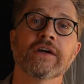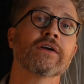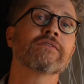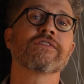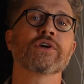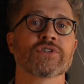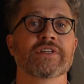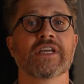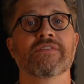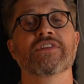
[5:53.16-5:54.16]

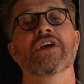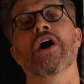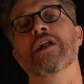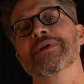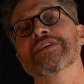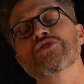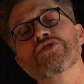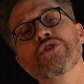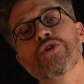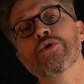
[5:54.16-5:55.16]
Conversely, if the economy is
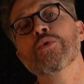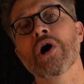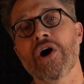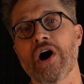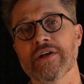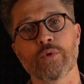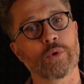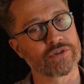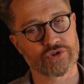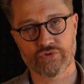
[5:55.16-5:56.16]
too hot
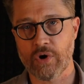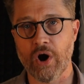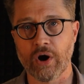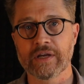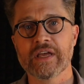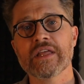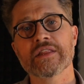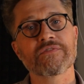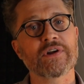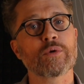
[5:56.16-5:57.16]
or strong,
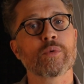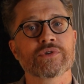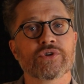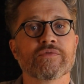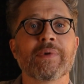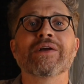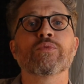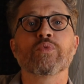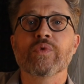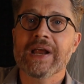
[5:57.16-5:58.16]
the Federal Reserve might
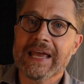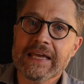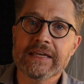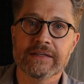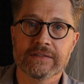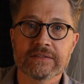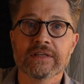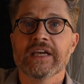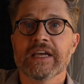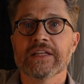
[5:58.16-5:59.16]

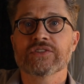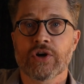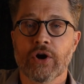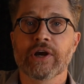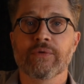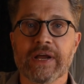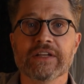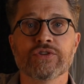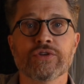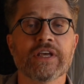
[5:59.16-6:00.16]
raise its target
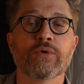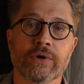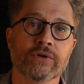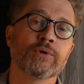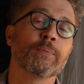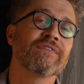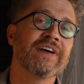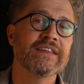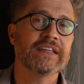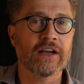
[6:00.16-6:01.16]
rate in order to
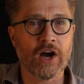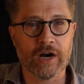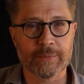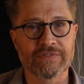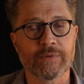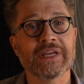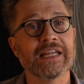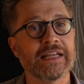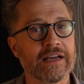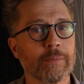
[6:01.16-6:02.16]
prevent the economy from
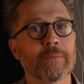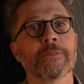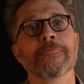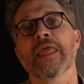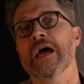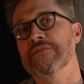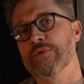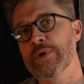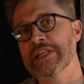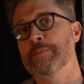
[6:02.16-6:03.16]
heating up and
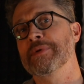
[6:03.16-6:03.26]
avoiding the